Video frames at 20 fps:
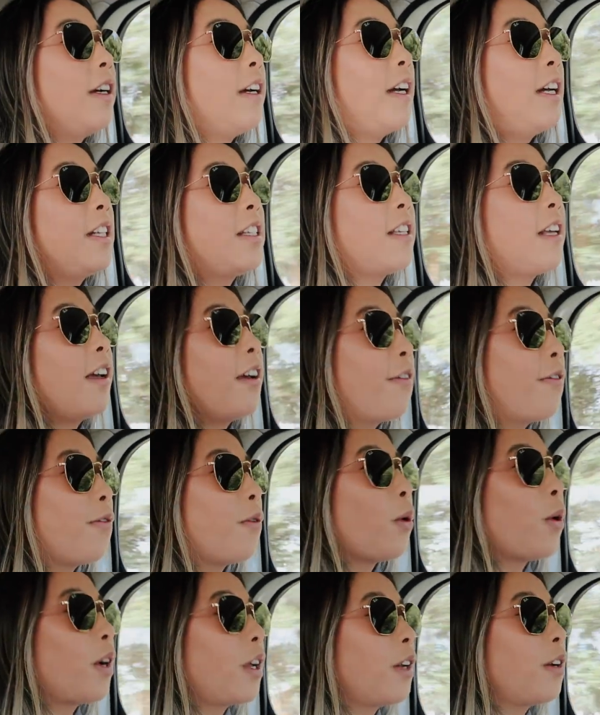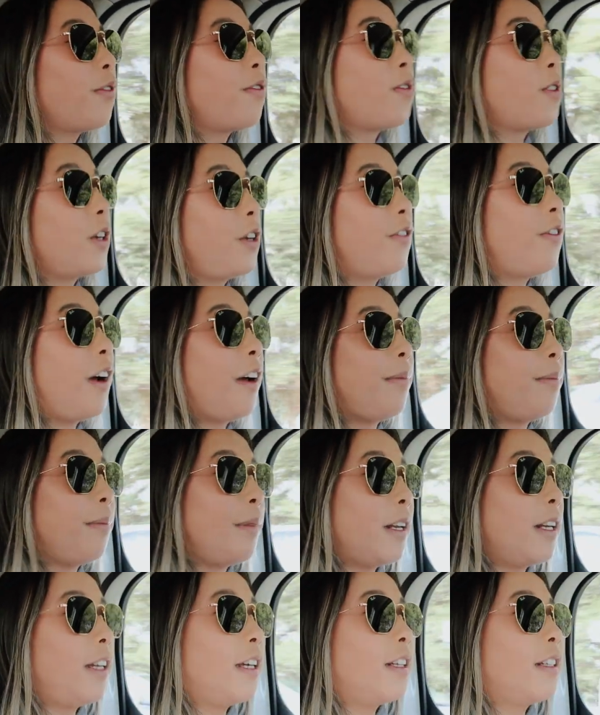it's like 40 to 45
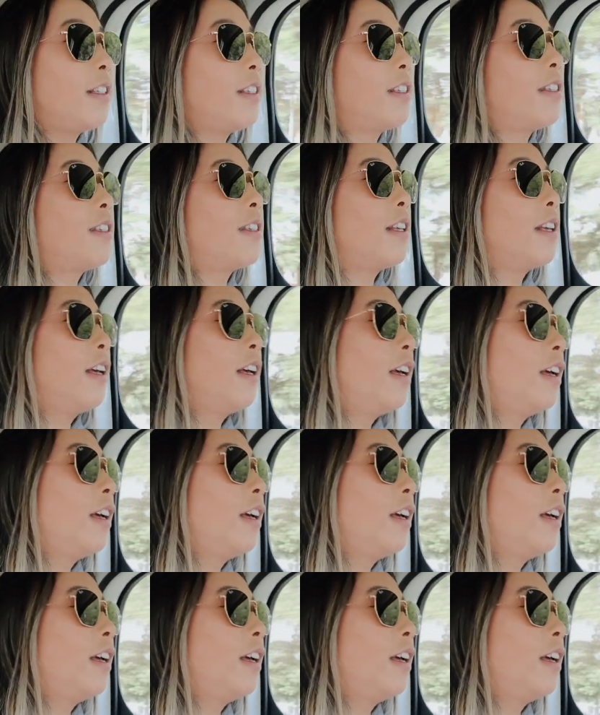minutes